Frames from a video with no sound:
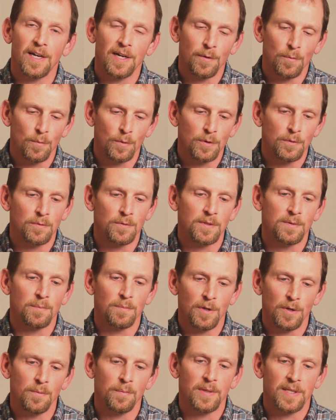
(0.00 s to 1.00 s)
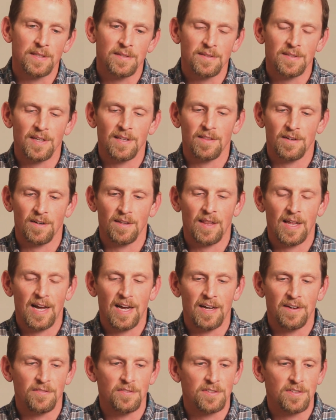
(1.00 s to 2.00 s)
and wound moments in their
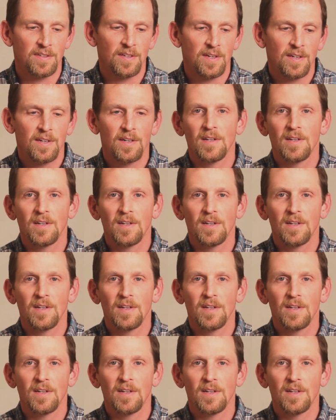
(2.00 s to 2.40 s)
lives.